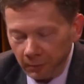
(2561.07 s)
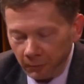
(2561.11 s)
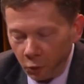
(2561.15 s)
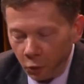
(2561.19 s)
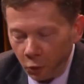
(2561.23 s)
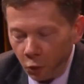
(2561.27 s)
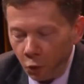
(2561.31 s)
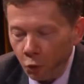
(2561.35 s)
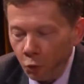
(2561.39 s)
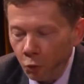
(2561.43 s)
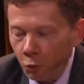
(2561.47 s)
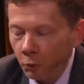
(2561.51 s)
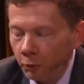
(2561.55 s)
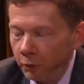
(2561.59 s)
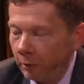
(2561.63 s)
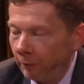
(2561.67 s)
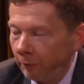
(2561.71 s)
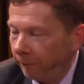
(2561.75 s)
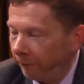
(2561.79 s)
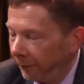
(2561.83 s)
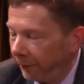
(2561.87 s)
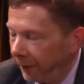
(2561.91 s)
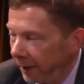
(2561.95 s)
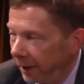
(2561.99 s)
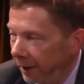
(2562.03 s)
who you
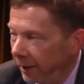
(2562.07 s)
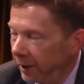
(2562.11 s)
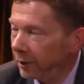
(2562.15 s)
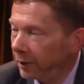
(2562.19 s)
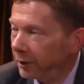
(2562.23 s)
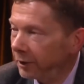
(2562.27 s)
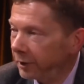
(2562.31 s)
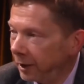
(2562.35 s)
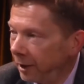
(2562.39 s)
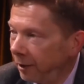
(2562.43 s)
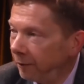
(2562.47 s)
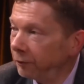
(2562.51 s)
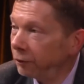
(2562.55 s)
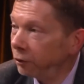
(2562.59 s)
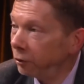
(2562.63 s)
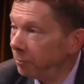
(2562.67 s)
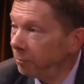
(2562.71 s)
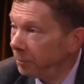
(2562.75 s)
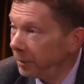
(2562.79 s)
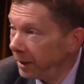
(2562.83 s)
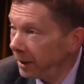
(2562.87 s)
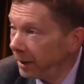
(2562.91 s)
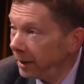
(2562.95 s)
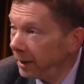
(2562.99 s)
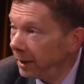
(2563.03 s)
feel yourself to
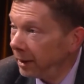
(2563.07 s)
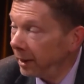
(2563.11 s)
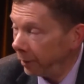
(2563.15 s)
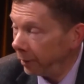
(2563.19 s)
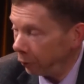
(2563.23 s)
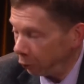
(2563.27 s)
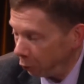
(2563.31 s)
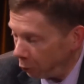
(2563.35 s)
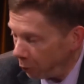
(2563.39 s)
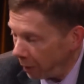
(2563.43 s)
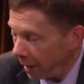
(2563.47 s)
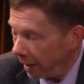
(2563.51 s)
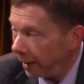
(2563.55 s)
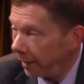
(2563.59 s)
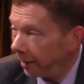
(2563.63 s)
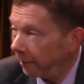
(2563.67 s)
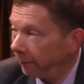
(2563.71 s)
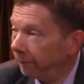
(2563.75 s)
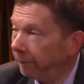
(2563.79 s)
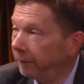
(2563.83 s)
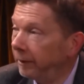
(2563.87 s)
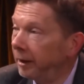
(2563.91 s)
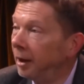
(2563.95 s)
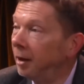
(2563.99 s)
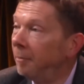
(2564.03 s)
be and who I
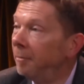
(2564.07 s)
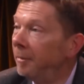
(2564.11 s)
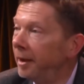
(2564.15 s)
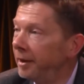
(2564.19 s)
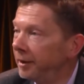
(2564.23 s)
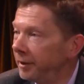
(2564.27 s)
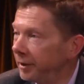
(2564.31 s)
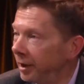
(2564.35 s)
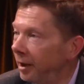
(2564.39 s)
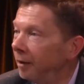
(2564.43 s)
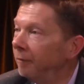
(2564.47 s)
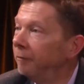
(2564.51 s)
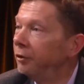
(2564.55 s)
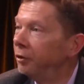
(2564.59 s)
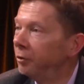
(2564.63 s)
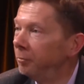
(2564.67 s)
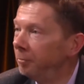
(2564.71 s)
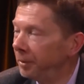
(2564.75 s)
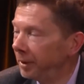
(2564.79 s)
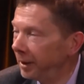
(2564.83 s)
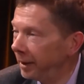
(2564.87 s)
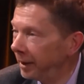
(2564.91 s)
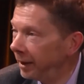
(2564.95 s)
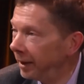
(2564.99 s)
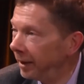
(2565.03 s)
feel myself to
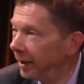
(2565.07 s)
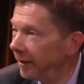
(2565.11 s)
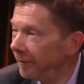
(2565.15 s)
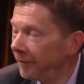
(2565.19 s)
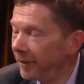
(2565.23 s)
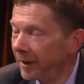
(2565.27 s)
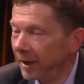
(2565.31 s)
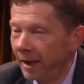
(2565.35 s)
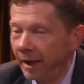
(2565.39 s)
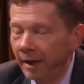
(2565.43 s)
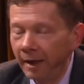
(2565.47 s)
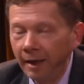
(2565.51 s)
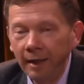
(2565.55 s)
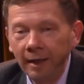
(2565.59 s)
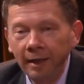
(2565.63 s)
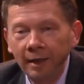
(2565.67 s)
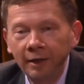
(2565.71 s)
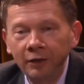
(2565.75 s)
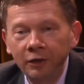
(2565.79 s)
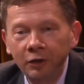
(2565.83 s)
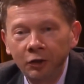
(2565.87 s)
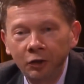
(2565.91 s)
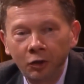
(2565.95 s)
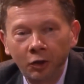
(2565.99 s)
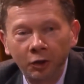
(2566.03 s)
be is
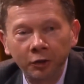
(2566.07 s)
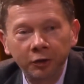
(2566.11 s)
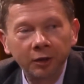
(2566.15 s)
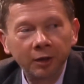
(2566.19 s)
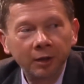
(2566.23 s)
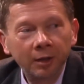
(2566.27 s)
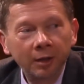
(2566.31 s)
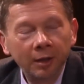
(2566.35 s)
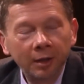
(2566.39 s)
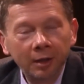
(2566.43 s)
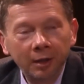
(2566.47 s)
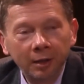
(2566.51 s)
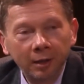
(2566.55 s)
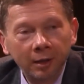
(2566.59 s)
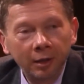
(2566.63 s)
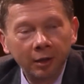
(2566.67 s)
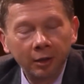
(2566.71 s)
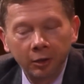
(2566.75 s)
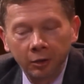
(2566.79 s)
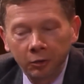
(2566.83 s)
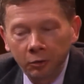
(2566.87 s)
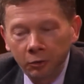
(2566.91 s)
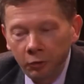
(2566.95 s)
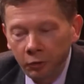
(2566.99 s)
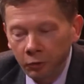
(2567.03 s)
not
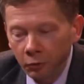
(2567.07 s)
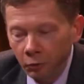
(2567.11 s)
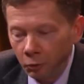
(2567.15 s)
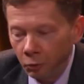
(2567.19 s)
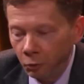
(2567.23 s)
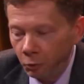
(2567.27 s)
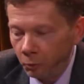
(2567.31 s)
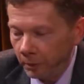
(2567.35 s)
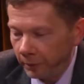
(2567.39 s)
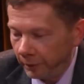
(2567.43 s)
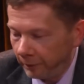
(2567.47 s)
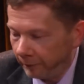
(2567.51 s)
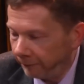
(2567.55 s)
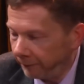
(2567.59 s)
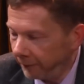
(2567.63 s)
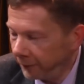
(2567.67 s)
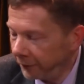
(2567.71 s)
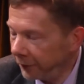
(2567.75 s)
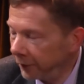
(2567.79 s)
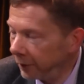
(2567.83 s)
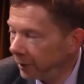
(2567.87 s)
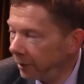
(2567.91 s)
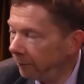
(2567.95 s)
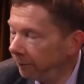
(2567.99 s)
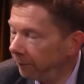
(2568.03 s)
to do with the
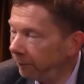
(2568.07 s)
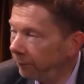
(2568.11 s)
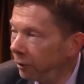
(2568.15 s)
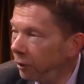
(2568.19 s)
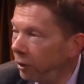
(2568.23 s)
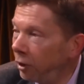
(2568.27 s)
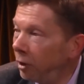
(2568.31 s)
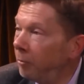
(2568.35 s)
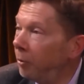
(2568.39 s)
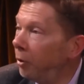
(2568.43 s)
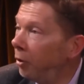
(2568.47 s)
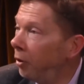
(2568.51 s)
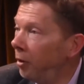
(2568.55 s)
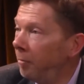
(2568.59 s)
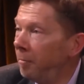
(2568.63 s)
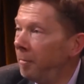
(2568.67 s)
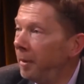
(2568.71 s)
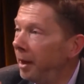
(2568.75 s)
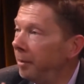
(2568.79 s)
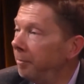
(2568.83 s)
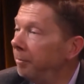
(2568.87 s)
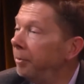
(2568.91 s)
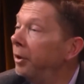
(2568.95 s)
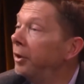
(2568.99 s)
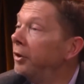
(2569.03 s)
physical form or my
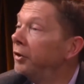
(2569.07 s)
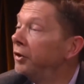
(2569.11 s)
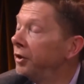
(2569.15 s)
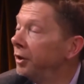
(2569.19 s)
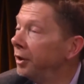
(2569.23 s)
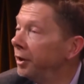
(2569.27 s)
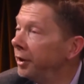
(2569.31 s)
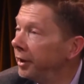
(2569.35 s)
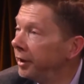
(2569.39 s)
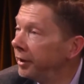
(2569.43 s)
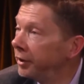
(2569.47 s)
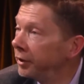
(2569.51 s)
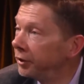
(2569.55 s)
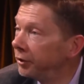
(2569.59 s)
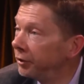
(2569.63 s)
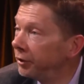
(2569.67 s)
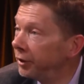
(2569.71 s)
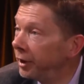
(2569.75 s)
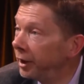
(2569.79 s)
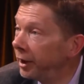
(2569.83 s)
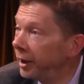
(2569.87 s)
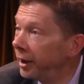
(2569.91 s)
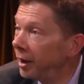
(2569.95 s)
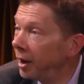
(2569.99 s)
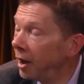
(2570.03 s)
personal
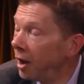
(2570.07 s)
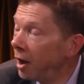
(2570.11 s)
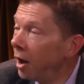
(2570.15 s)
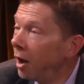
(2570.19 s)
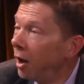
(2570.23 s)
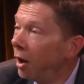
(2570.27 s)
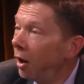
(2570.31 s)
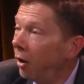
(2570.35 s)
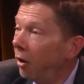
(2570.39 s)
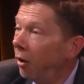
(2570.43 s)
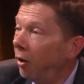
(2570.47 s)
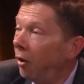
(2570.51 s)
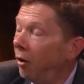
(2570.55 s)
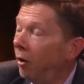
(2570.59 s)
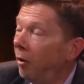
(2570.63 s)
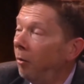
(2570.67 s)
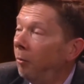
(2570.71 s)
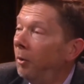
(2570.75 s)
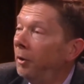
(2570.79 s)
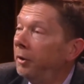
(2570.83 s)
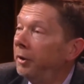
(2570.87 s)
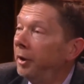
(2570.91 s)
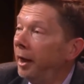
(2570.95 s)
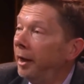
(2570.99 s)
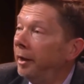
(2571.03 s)
history or
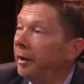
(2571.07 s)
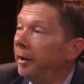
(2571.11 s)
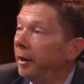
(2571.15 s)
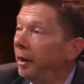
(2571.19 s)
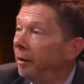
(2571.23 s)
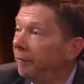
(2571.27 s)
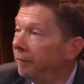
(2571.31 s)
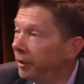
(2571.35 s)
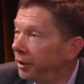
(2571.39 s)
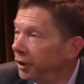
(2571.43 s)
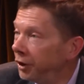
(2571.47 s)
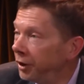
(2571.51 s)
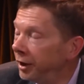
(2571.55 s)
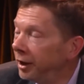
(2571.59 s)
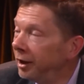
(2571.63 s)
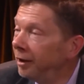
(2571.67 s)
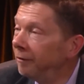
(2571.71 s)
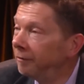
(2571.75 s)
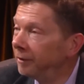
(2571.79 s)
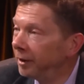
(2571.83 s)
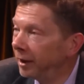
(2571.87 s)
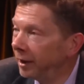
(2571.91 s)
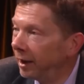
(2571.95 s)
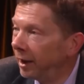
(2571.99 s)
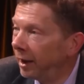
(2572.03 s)
what I have achieved
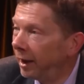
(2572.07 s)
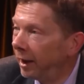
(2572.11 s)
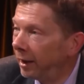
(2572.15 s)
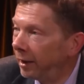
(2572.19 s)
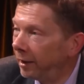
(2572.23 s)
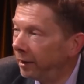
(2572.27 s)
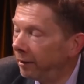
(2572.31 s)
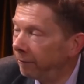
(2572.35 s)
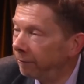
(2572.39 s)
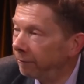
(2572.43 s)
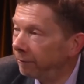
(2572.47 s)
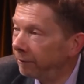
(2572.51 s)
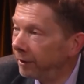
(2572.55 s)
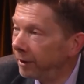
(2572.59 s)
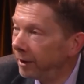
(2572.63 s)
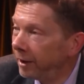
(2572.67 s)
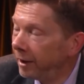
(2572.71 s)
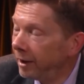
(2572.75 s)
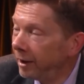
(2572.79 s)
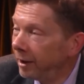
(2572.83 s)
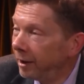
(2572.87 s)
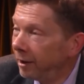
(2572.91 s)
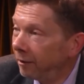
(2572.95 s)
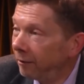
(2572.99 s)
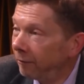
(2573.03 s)
in life,
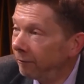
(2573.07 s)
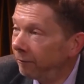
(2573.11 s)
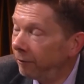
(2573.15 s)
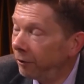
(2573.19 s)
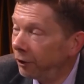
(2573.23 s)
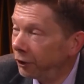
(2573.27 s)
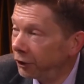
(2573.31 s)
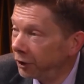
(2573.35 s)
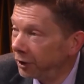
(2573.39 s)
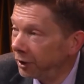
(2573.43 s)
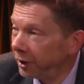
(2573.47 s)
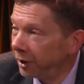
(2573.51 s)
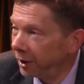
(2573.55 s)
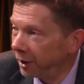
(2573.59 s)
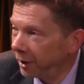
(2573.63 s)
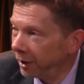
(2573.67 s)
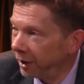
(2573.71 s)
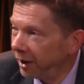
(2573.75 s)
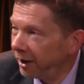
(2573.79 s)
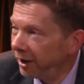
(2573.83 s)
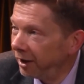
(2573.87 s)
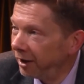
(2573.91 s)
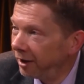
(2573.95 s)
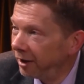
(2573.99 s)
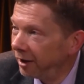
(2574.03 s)

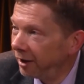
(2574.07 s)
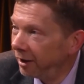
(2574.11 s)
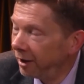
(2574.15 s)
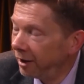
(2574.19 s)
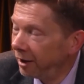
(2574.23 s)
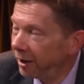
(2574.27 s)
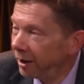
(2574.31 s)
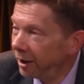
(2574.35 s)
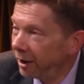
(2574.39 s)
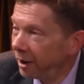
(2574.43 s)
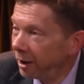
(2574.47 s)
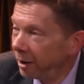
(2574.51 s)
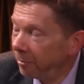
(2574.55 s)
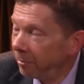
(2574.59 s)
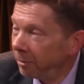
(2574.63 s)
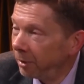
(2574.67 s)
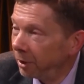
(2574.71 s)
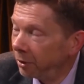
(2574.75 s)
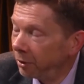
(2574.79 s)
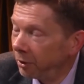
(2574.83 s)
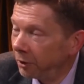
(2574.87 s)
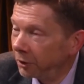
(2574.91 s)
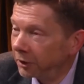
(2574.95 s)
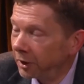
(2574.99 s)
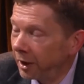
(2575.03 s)
fortunately,
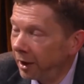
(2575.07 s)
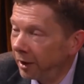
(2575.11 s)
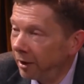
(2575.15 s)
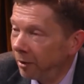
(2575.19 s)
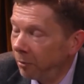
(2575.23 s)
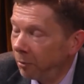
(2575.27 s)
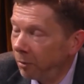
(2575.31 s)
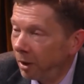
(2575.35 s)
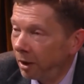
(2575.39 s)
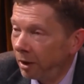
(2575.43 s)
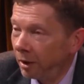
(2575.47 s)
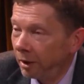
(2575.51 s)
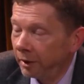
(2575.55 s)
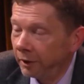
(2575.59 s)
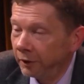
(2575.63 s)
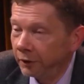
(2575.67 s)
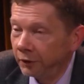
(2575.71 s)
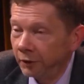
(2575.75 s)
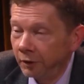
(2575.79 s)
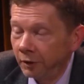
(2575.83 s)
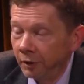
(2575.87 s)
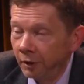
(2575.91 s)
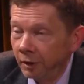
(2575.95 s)
because otherwise